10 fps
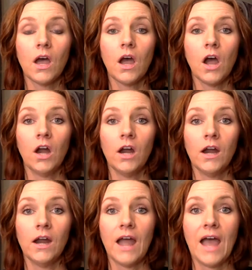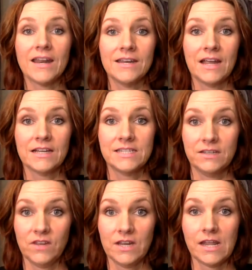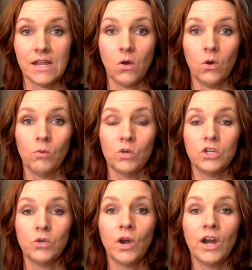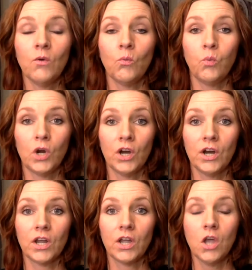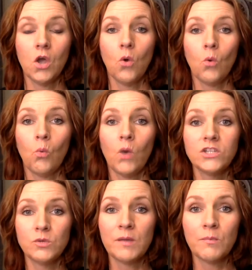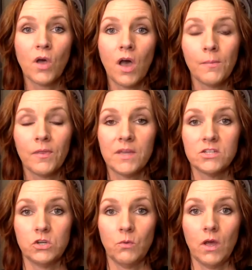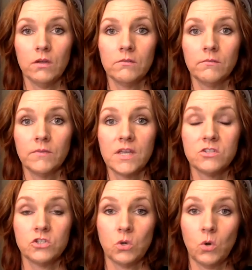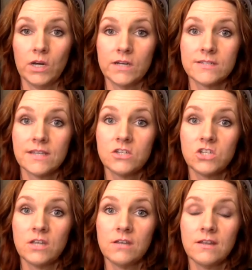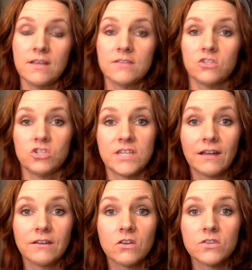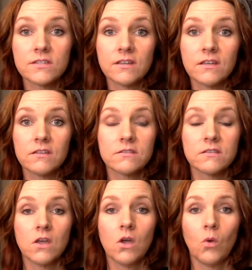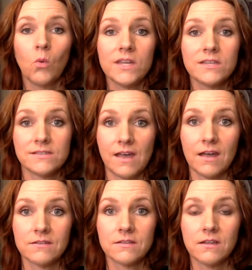are at an activity or when you are at work, what do people compliment you on? Is it your organization? Is it your technical skills? What is that?